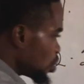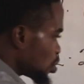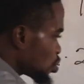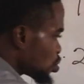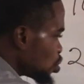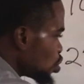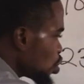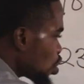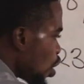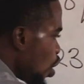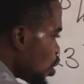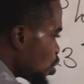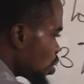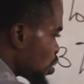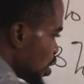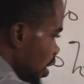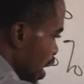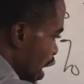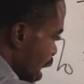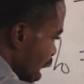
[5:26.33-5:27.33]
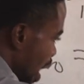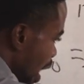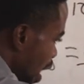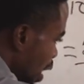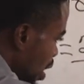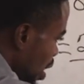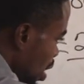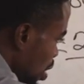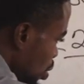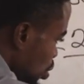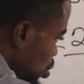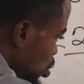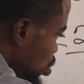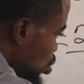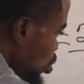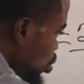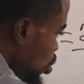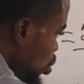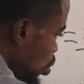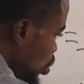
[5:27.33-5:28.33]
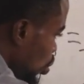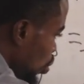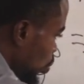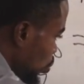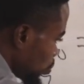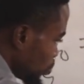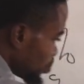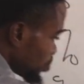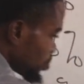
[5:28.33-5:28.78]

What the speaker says: 2 goes here, 2.